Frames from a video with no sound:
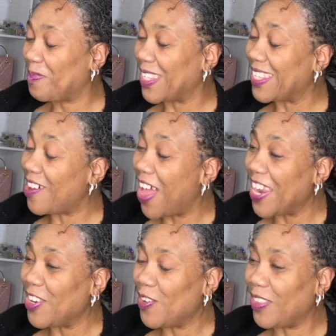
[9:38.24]
So I
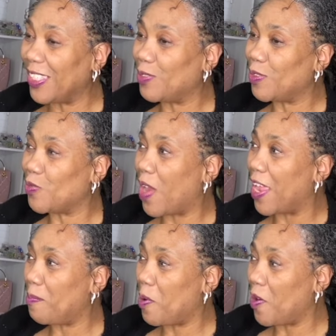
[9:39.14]
knew this was
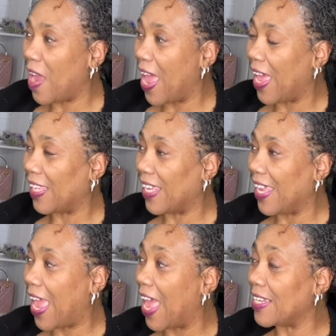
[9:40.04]
right up her
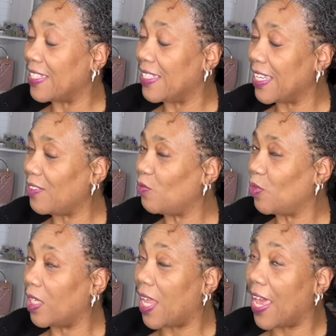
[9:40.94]
alley. I didn't
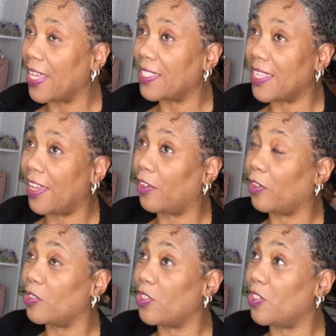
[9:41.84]
realize that
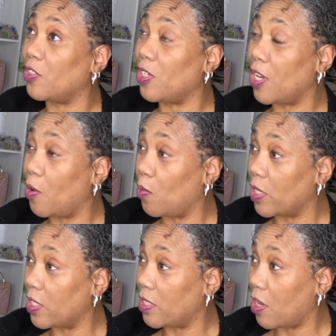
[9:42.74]
her studio
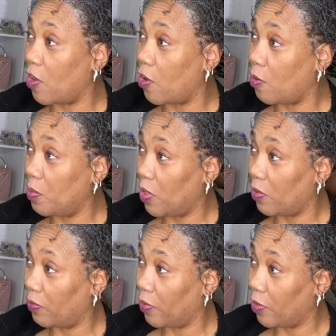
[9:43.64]
was so
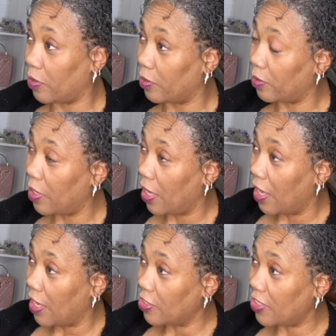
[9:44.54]
beautiful.
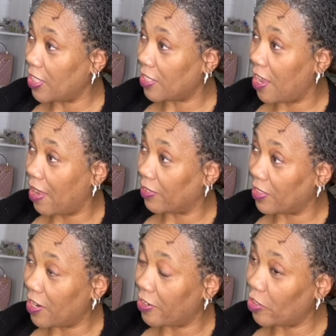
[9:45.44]
She's going to have to
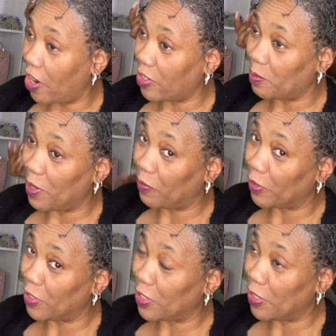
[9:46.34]
start charging me for
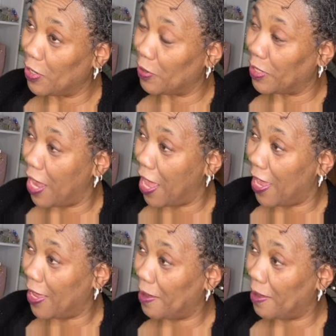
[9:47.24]
studio time.